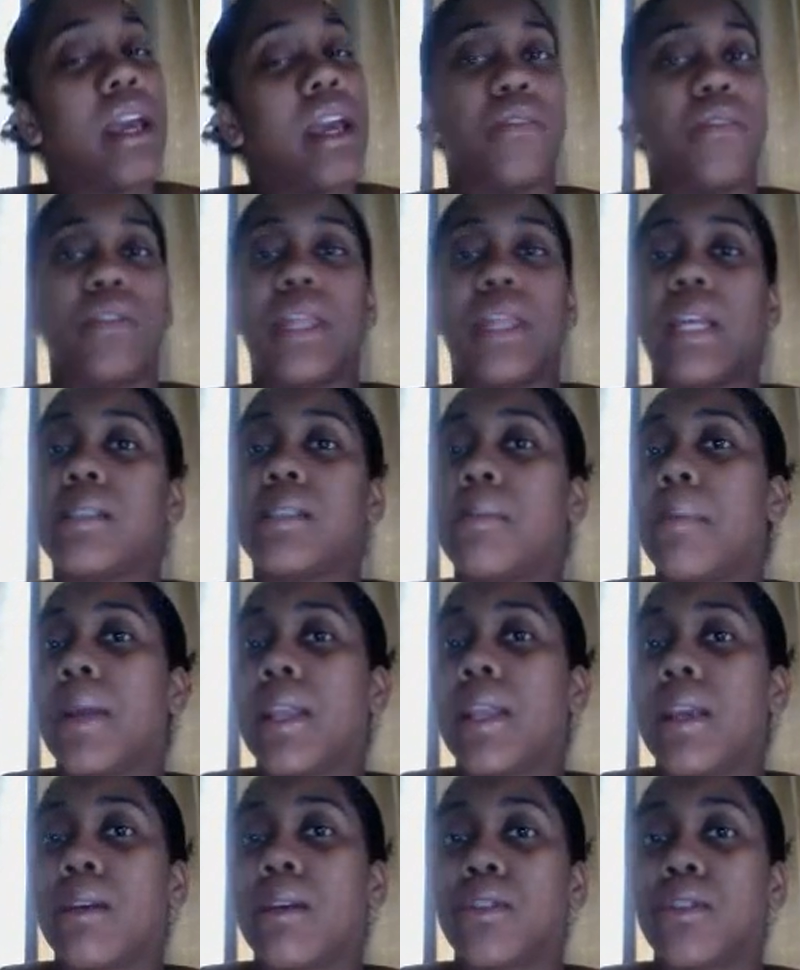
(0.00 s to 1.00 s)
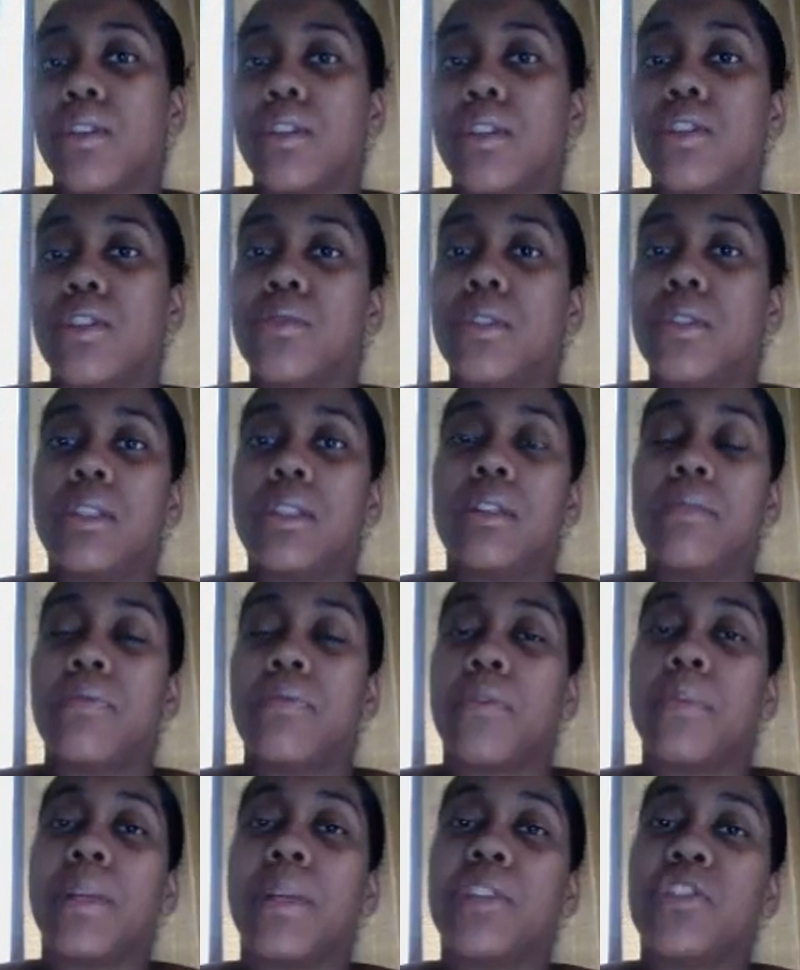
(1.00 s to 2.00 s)
If you think somebody else could use this
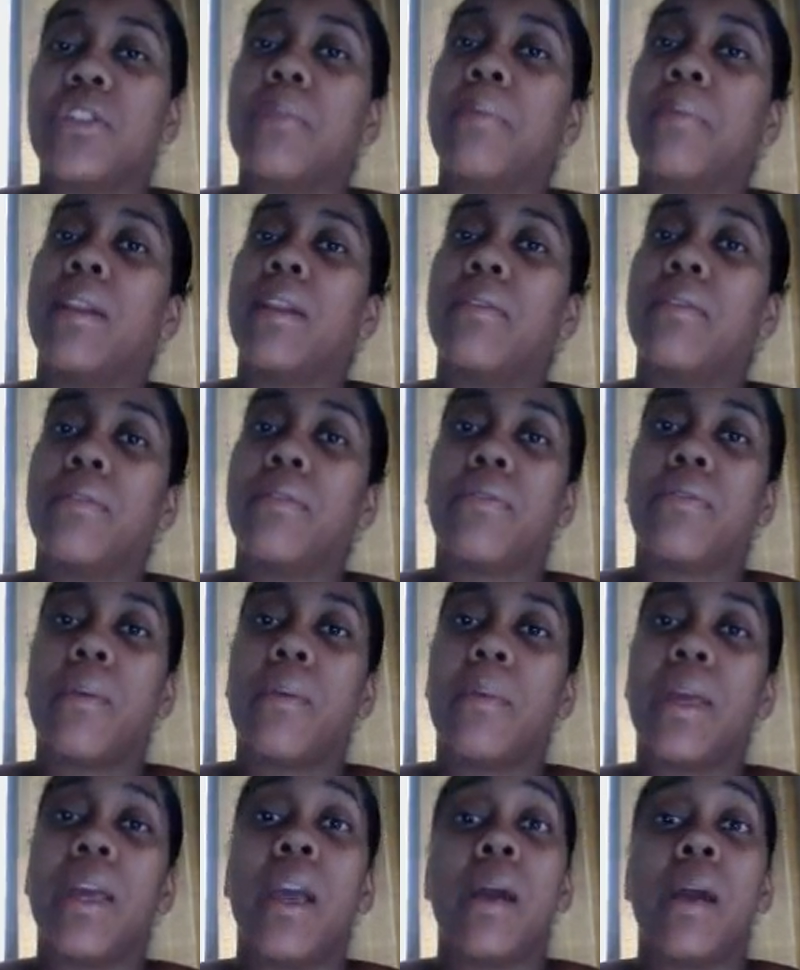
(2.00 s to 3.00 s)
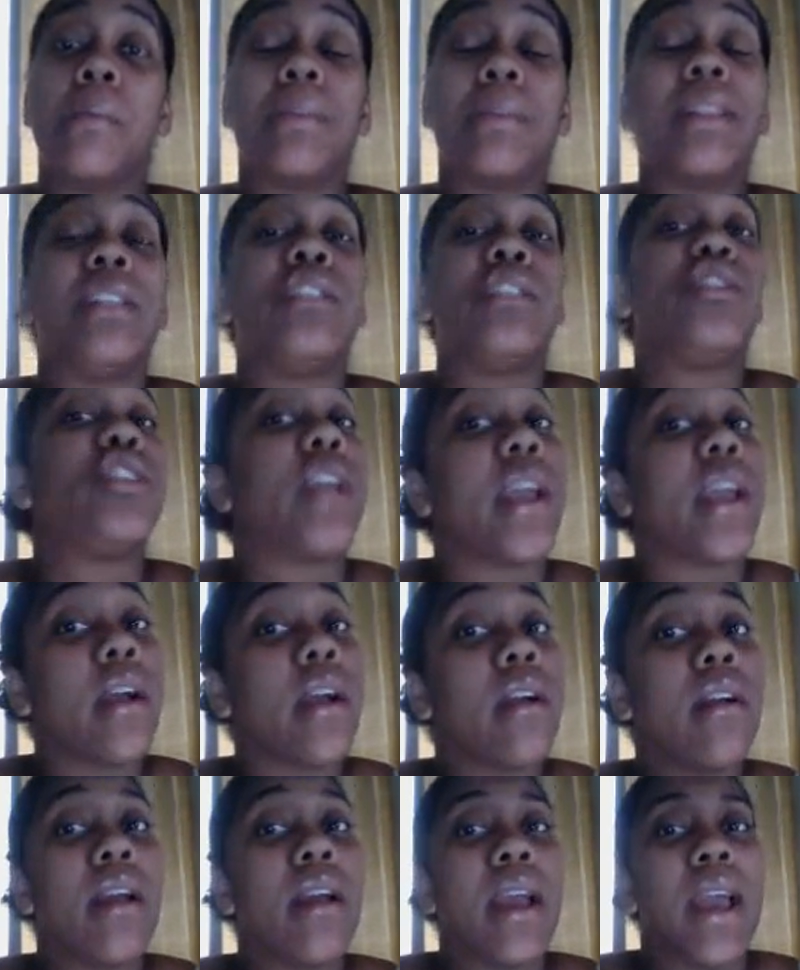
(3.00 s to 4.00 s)
information and benefit from it, please
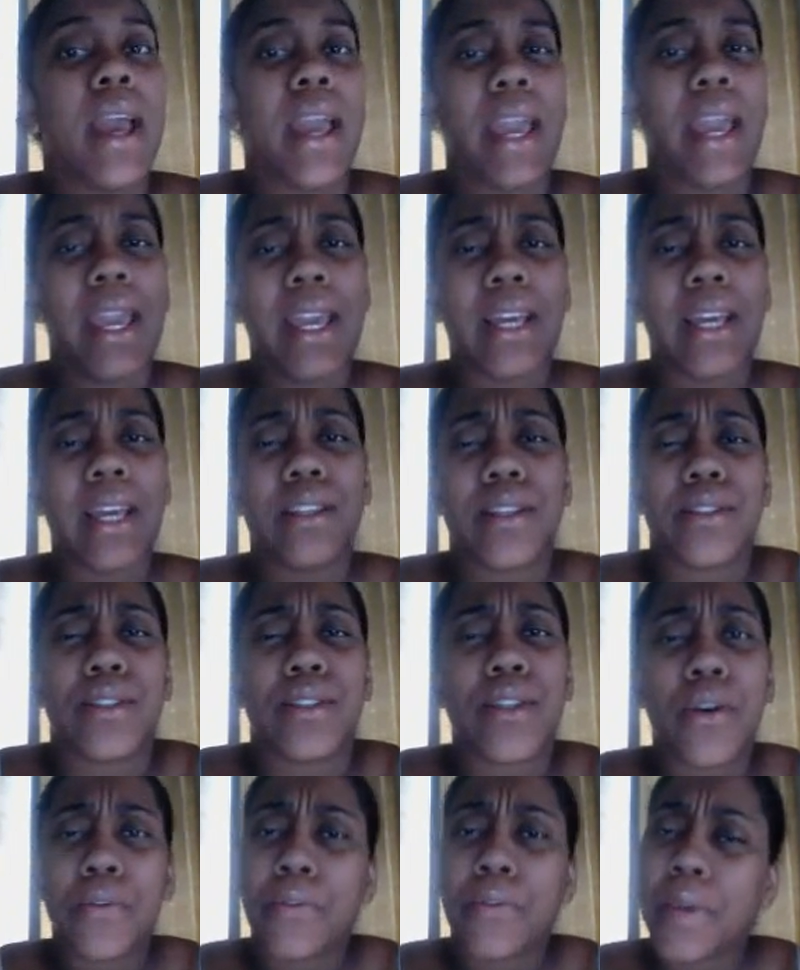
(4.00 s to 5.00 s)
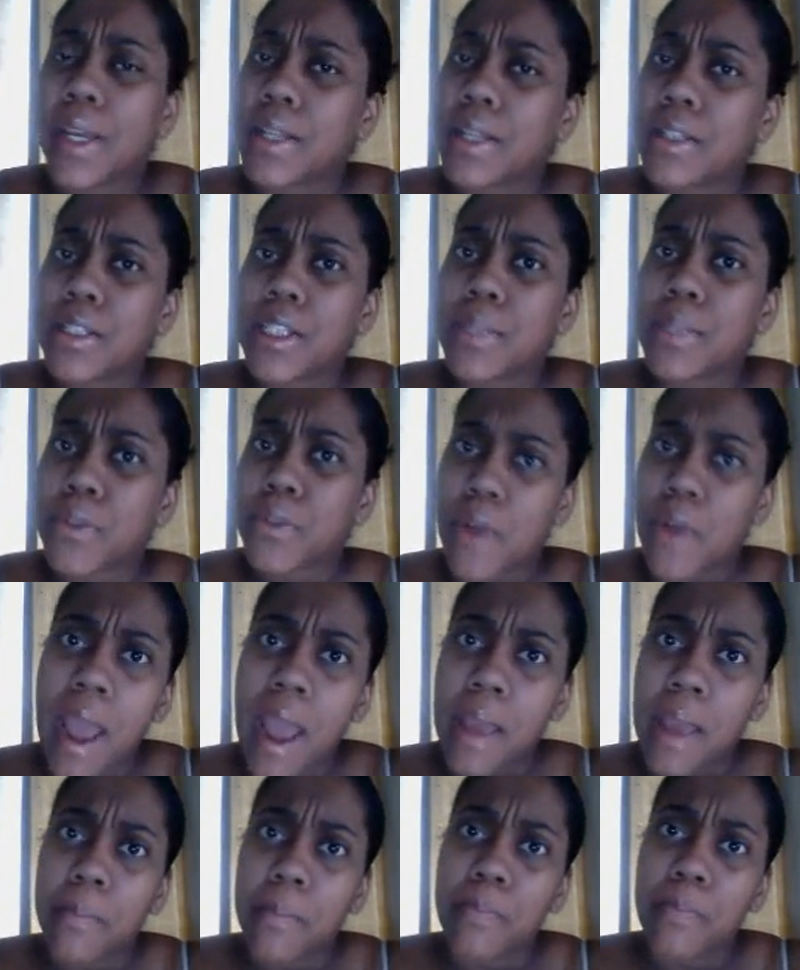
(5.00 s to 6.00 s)
share. And don't forget to
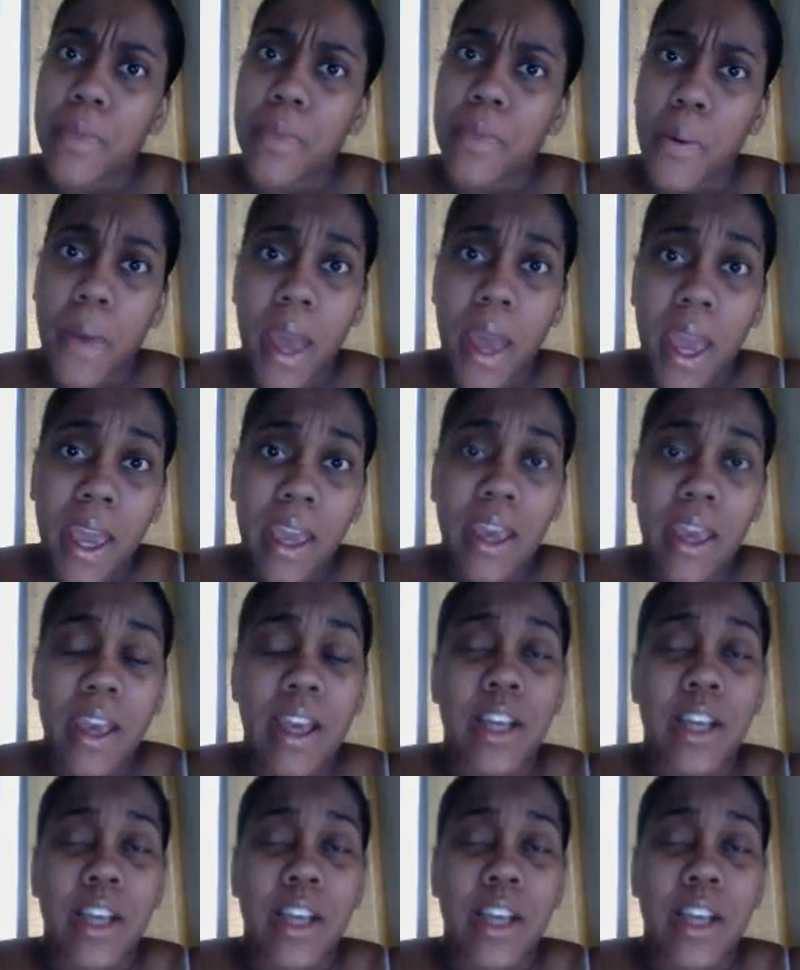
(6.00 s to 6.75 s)
subscribe, okay?